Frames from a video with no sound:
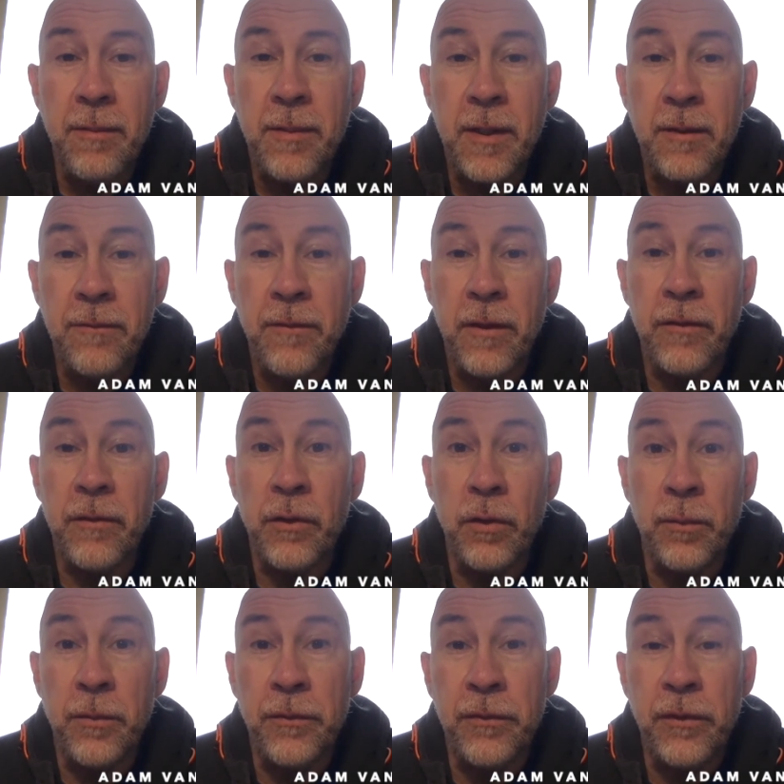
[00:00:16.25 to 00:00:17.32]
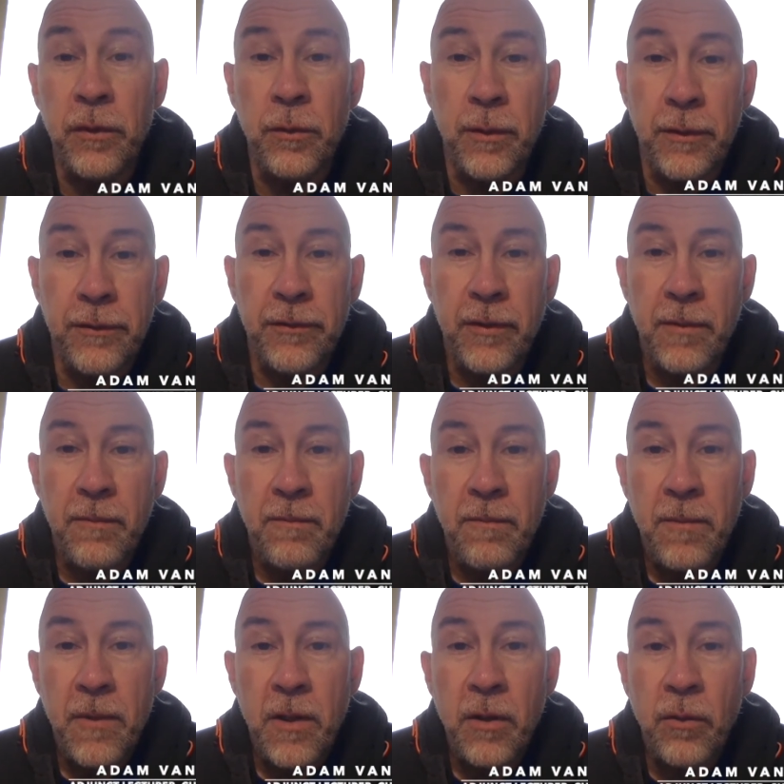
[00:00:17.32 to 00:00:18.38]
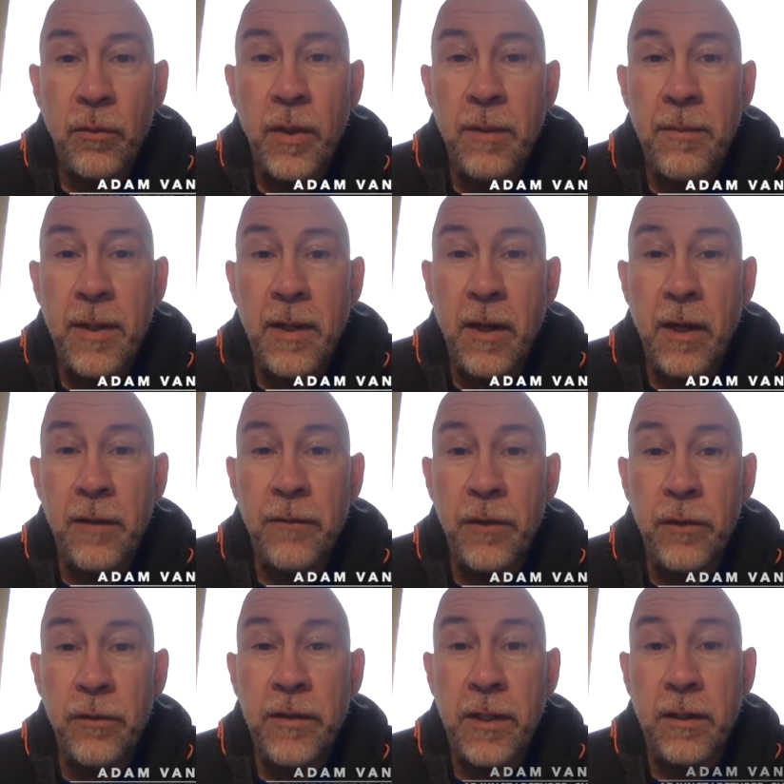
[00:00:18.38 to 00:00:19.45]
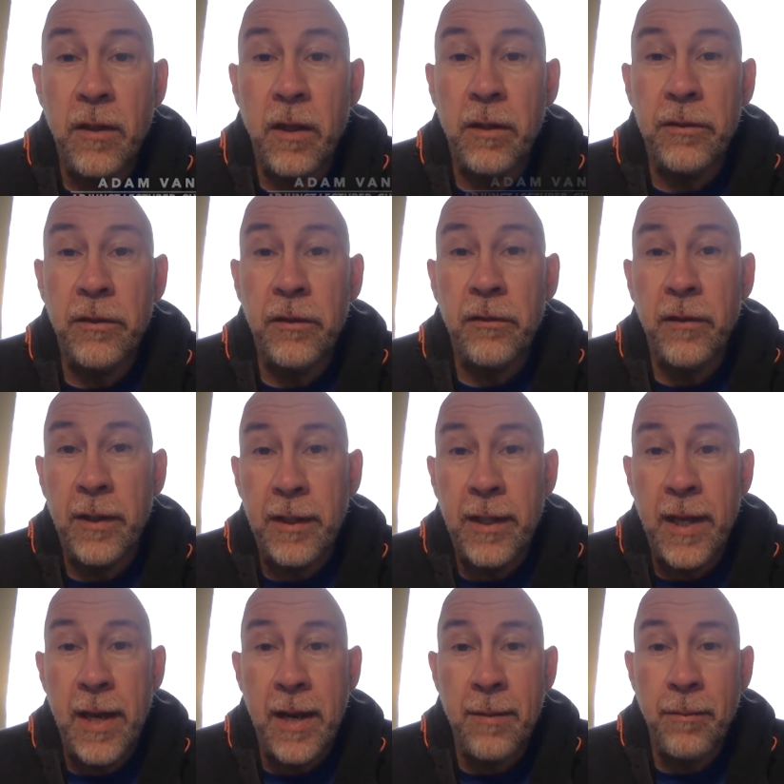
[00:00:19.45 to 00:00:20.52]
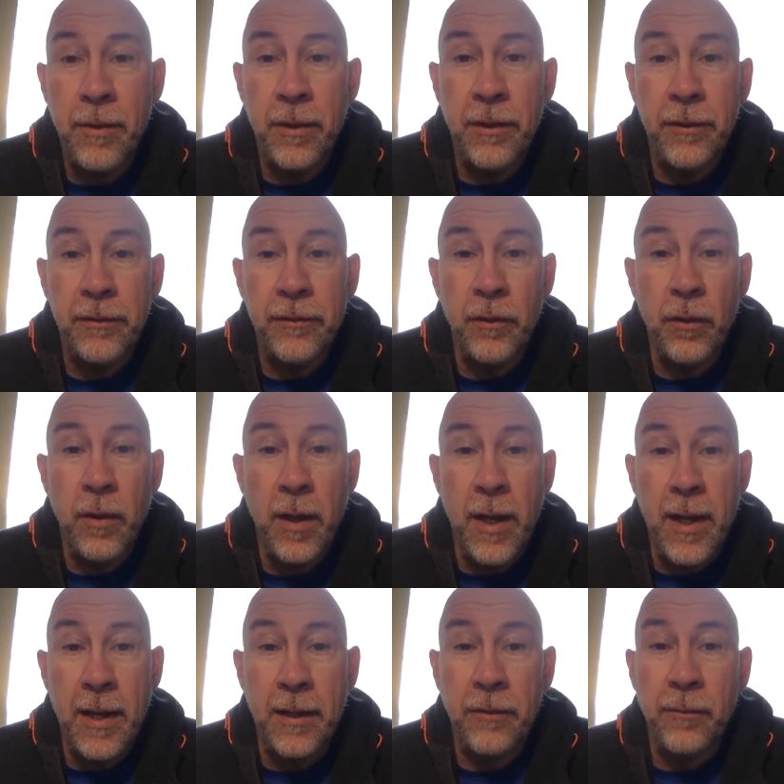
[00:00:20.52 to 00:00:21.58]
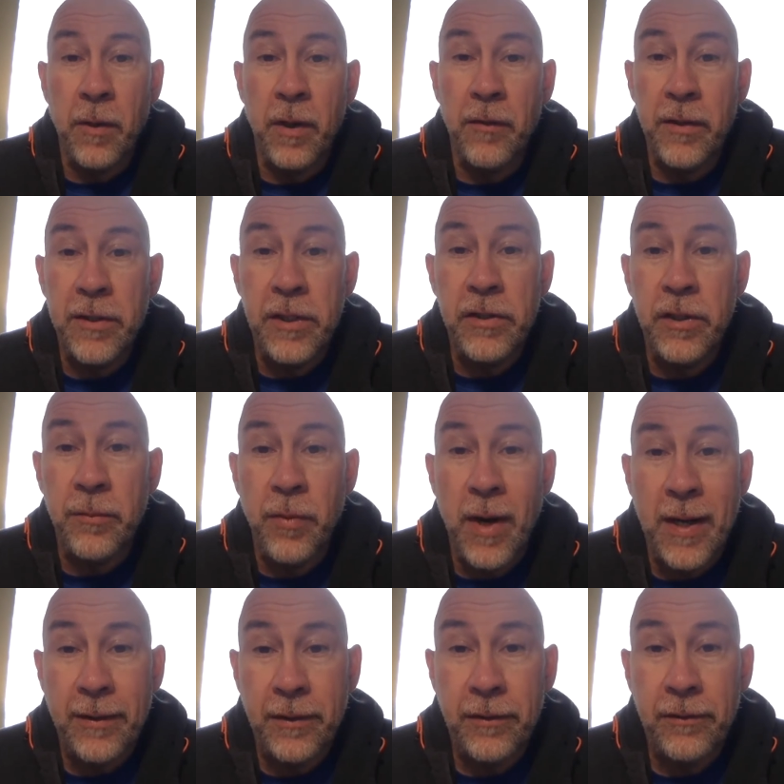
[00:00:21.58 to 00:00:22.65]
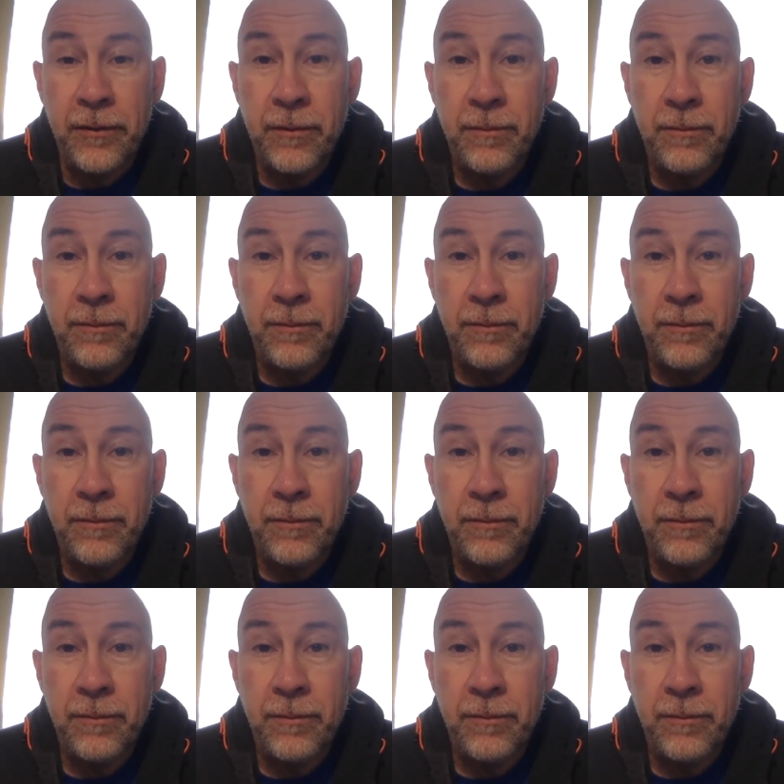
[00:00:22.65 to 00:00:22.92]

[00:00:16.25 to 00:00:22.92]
in front of a group of students. We may not have used technologies like cameras as part of our teaching practice.